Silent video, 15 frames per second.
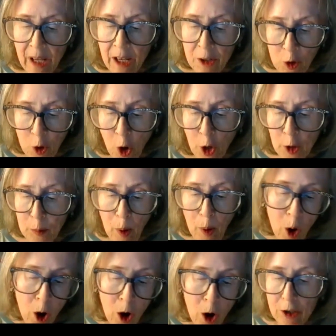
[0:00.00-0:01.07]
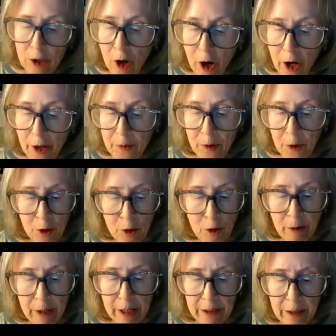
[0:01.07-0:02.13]
A gnawed paw caught in the
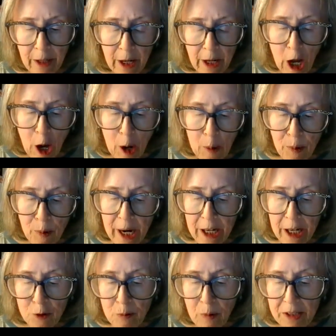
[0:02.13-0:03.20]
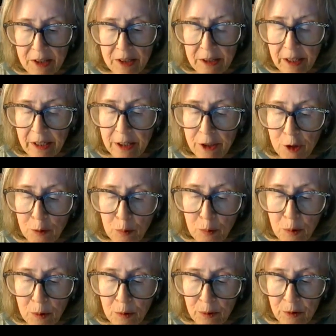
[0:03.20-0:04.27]
current, a branch rustling into
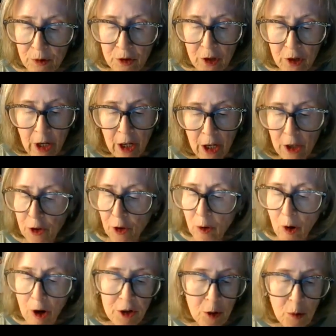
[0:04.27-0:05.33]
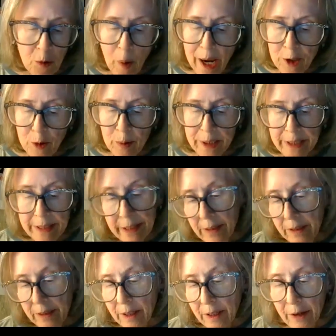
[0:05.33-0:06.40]
runes. You're on your way to a
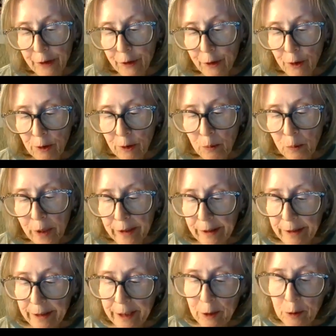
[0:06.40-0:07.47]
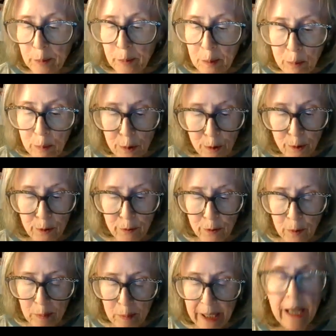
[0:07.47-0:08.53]
Dylan concert where he'll be booed
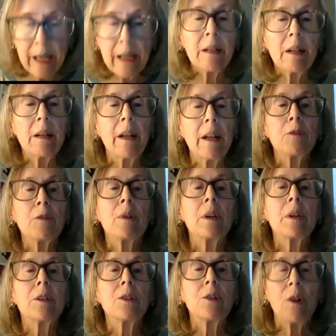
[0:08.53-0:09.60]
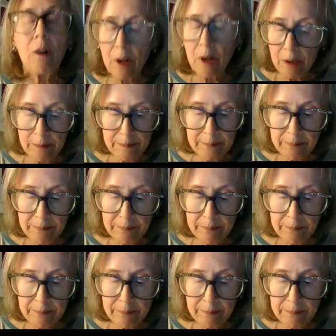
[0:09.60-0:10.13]
for playing an electric guitar.